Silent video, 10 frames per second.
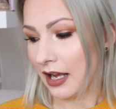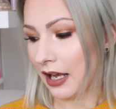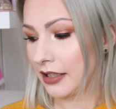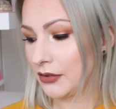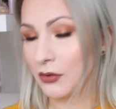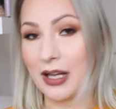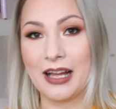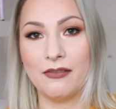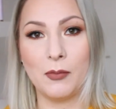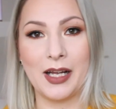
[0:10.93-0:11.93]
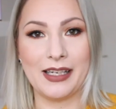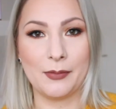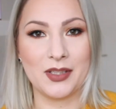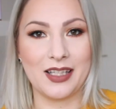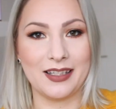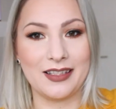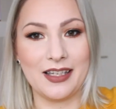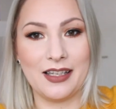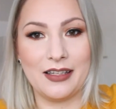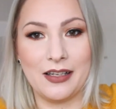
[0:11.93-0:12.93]
I do have my lipsticks
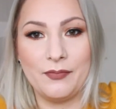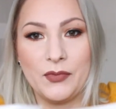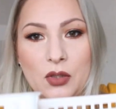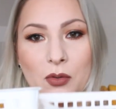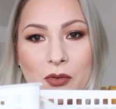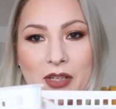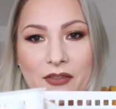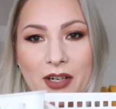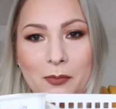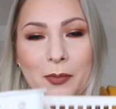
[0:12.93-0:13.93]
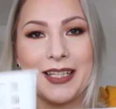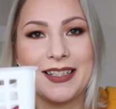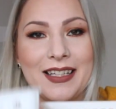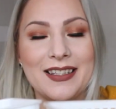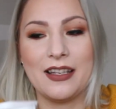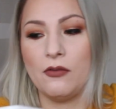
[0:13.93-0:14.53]
in two different baskets.